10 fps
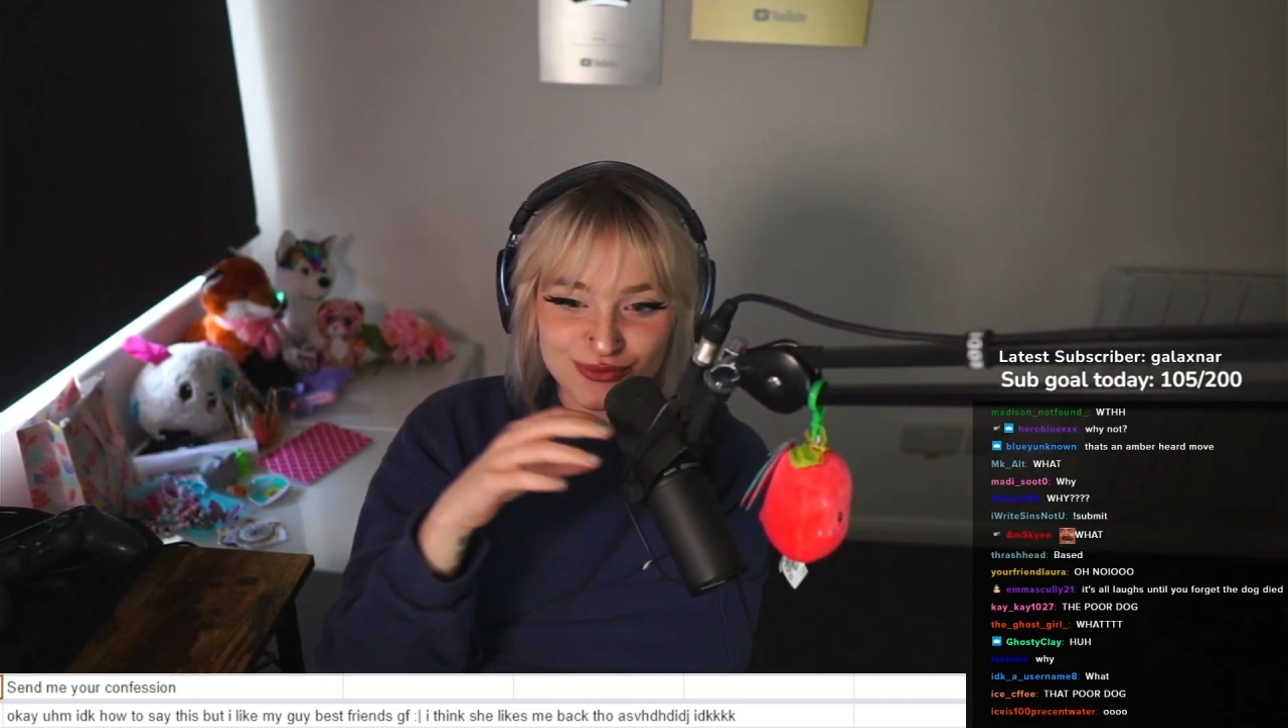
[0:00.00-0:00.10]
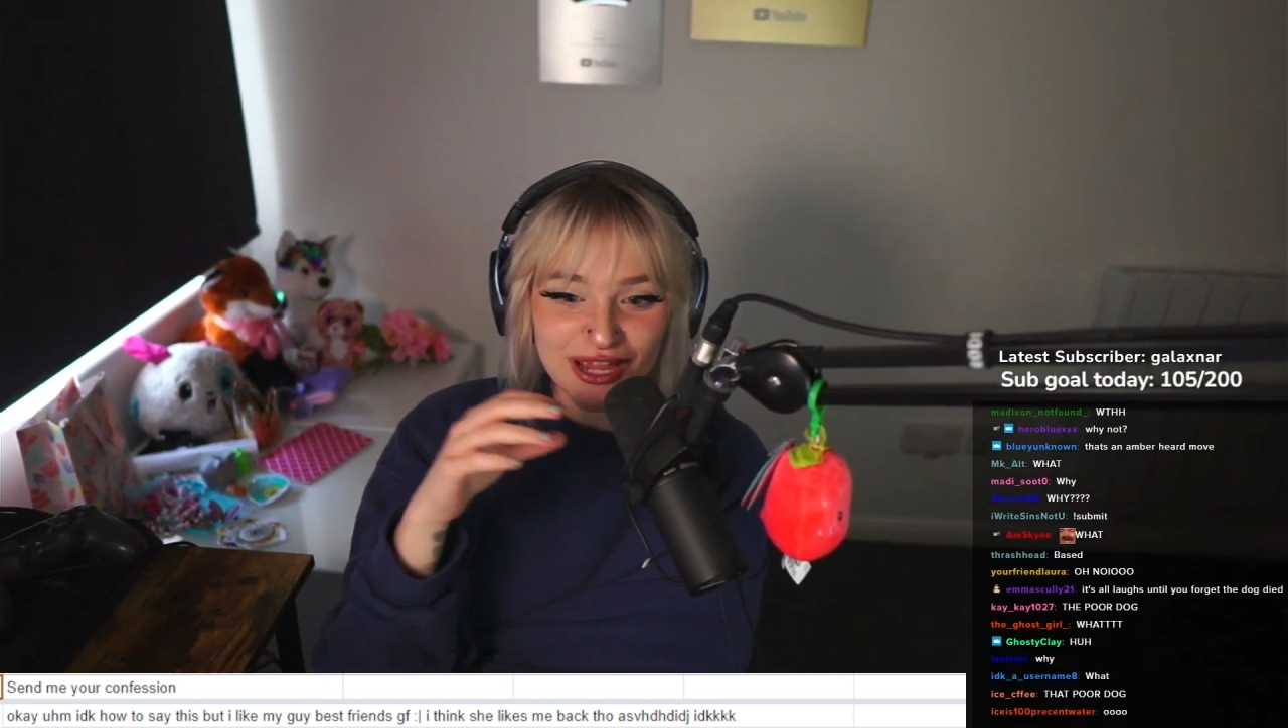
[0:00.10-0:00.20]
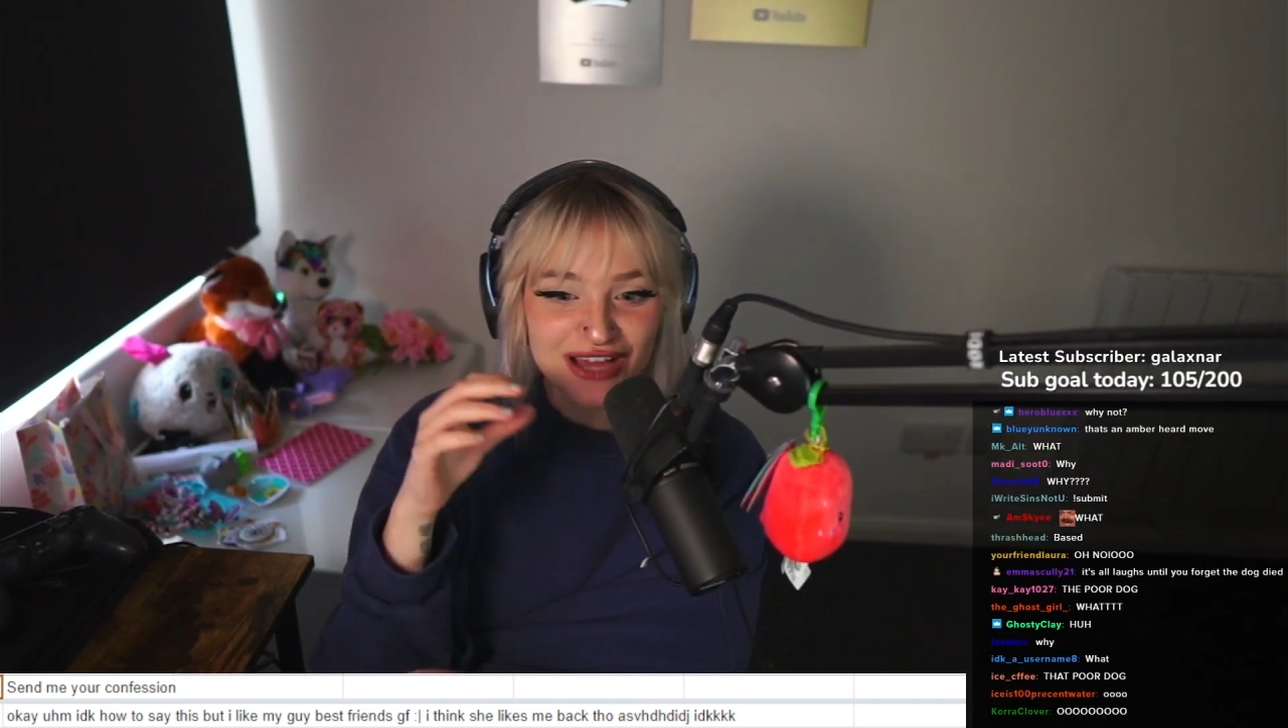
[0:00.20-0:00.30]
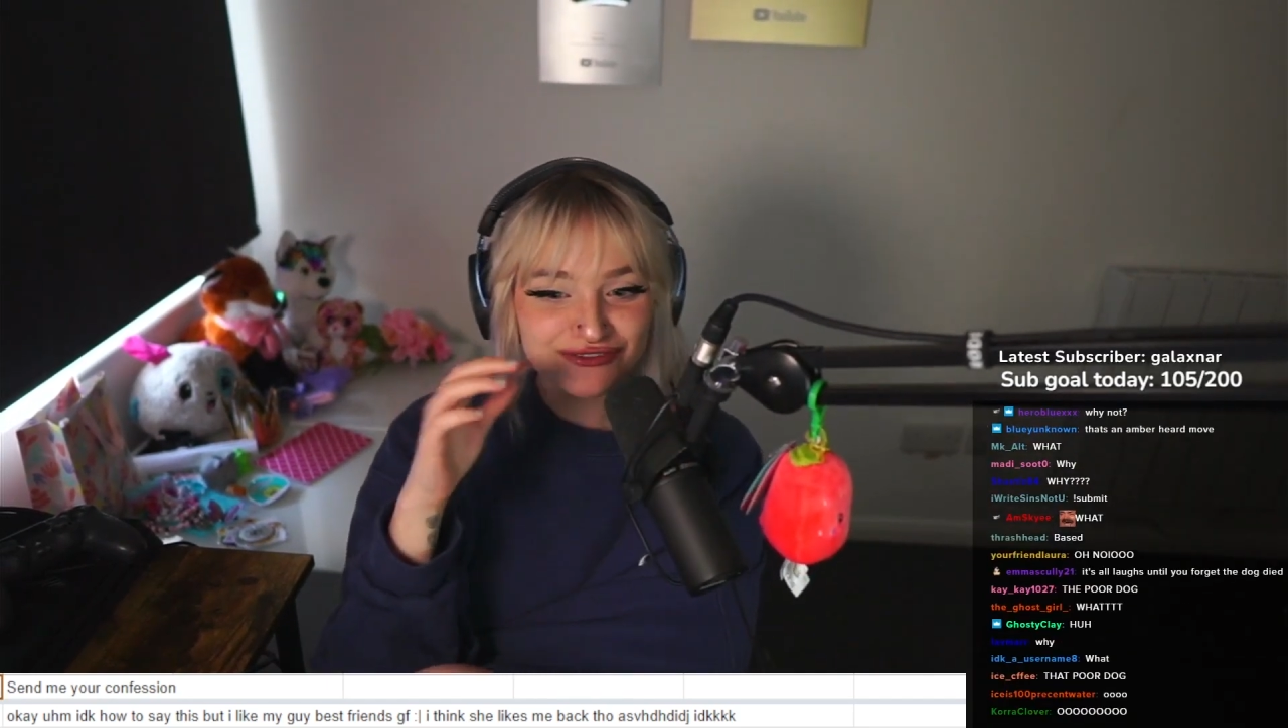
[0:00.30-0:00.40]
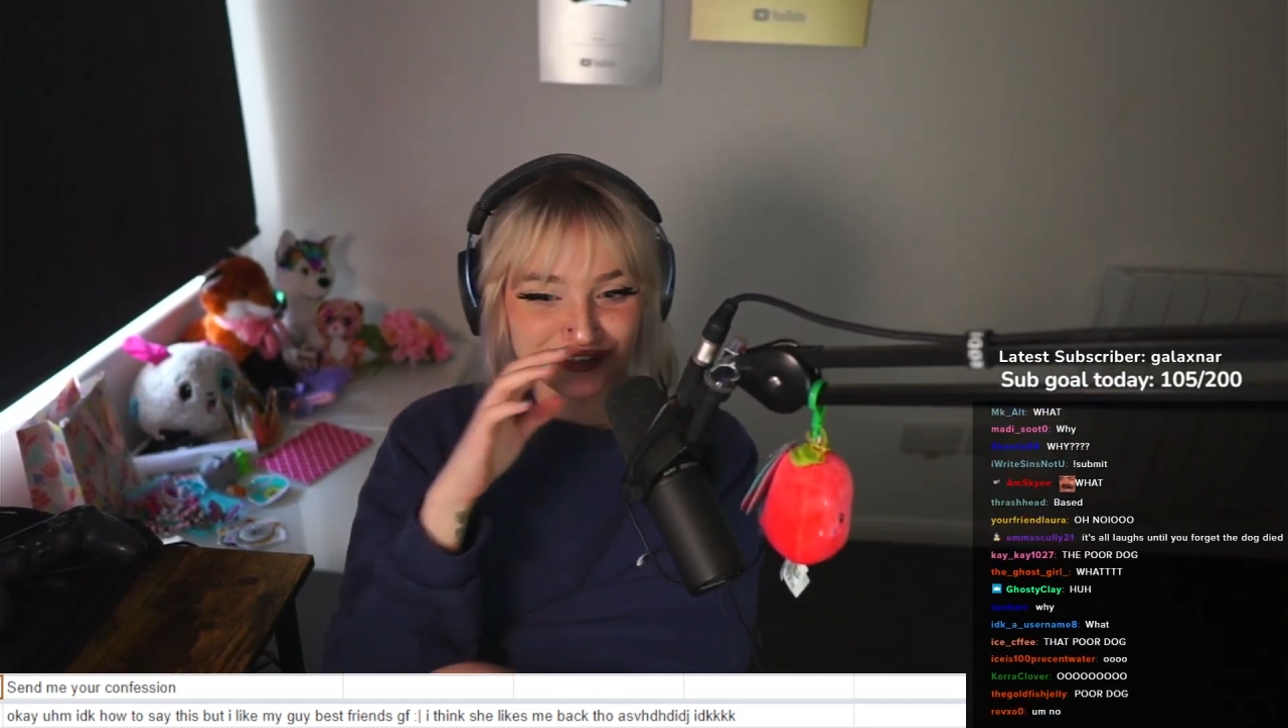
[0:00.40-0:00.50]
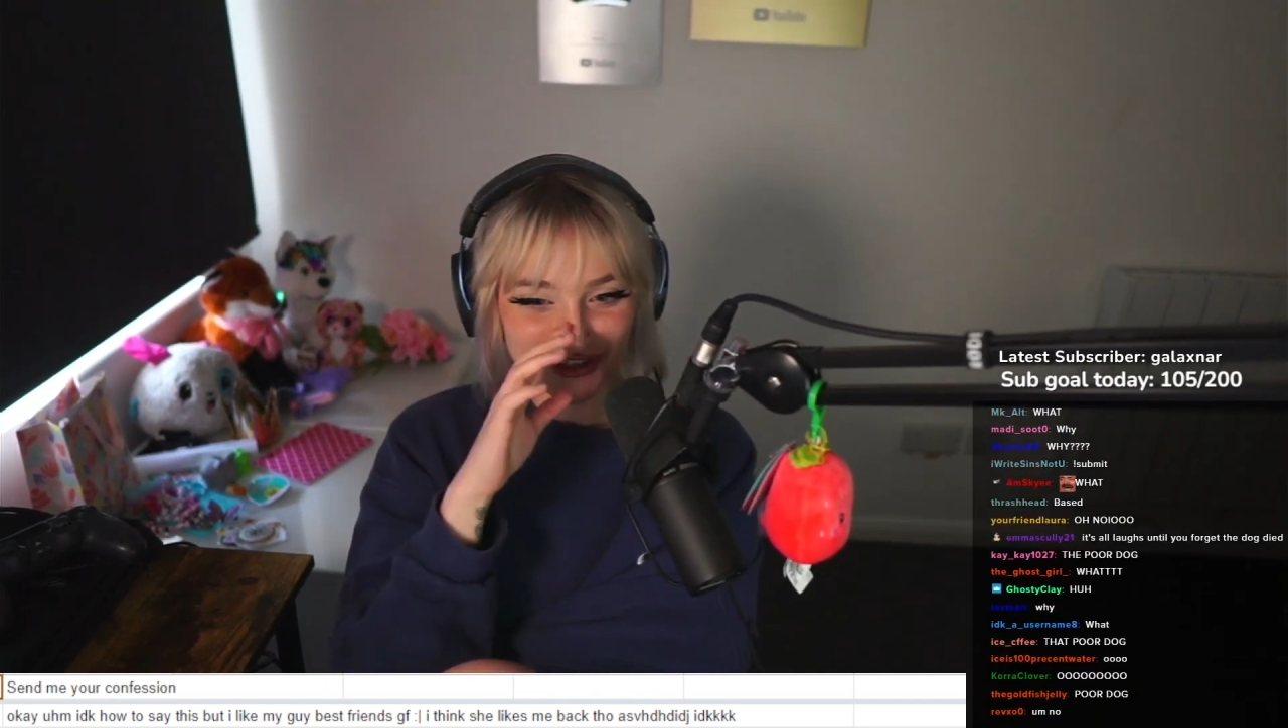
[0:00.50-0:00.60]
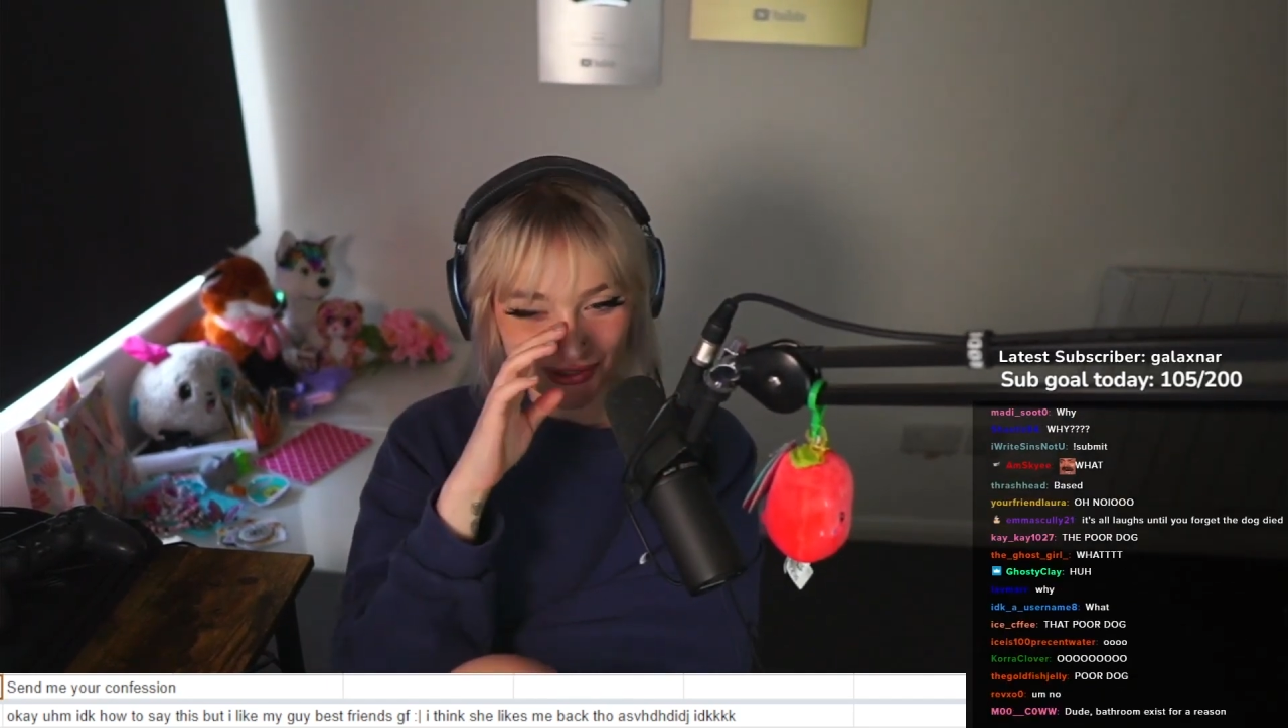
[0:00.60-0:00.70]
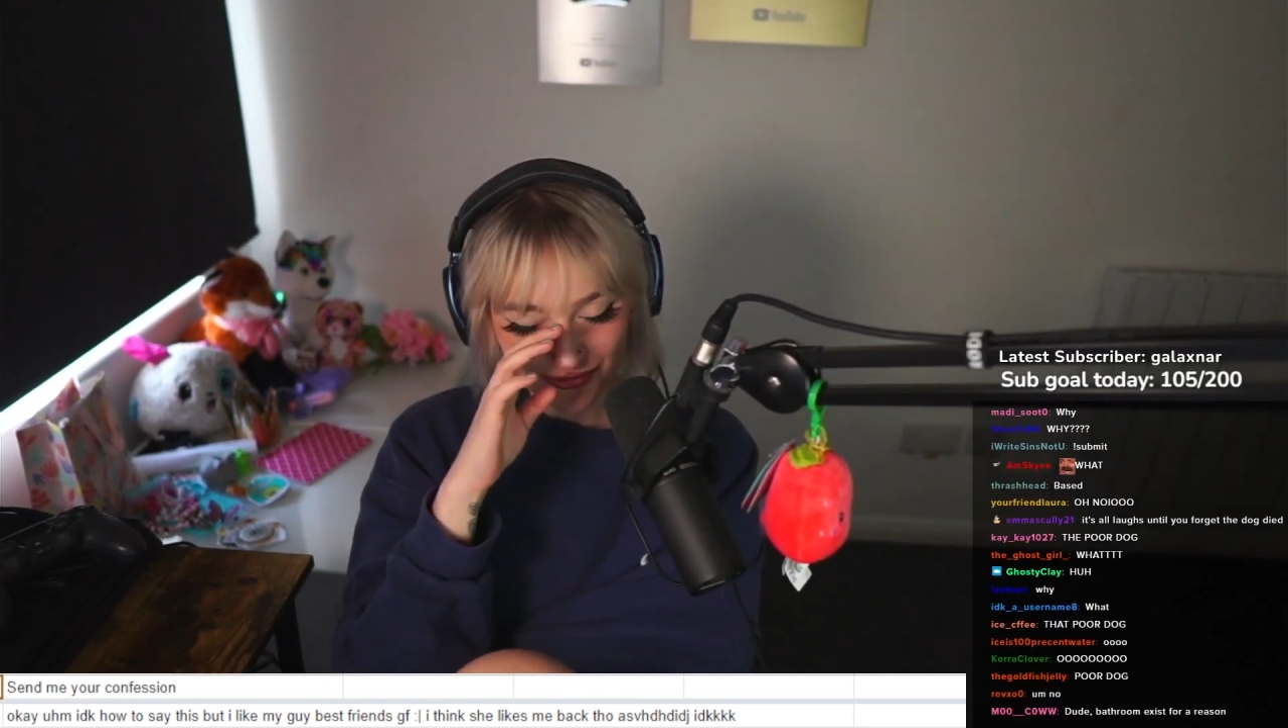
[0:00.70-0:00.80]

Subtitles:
We have a lot